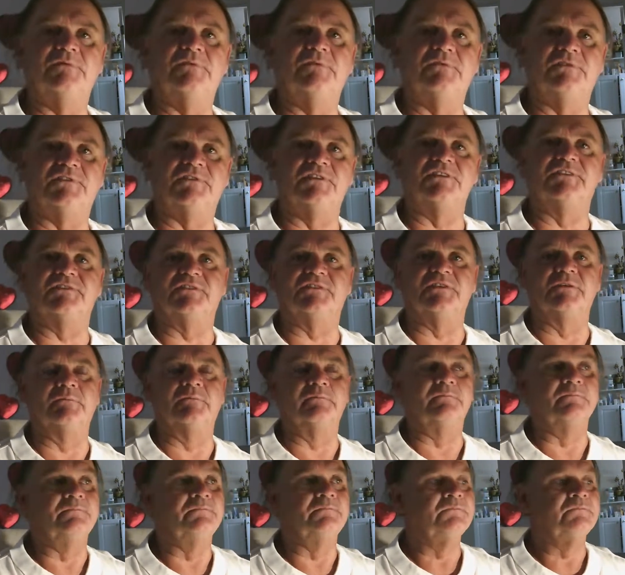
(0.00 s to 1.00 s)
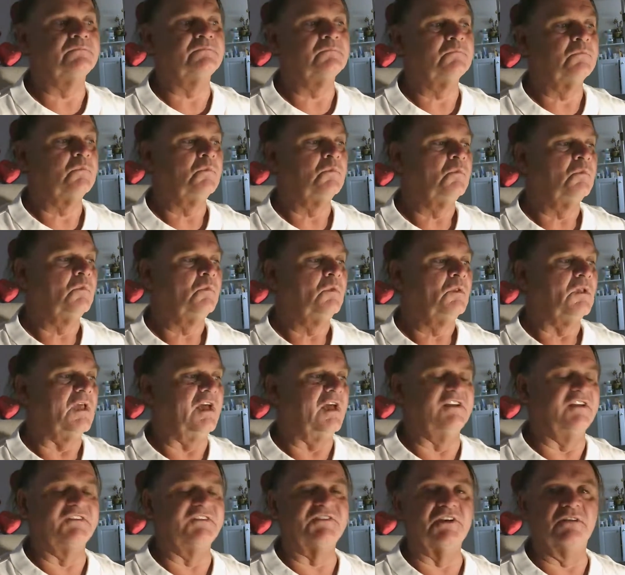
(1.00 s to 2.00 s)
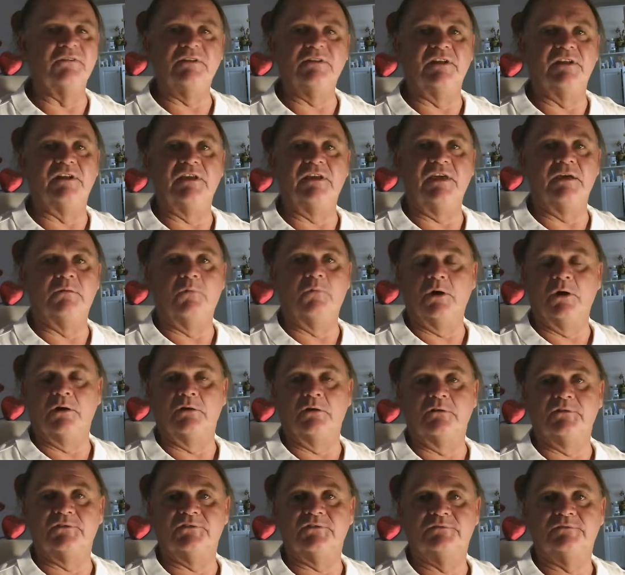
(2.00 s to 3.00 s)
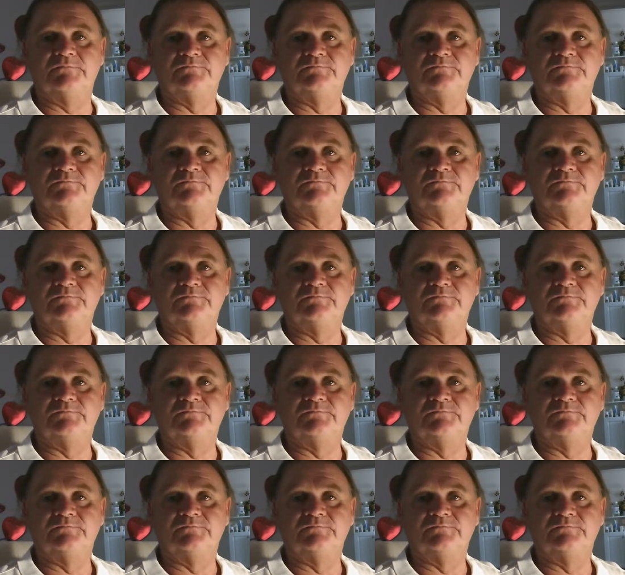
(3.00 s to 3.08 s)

system. And it's only going to get worse.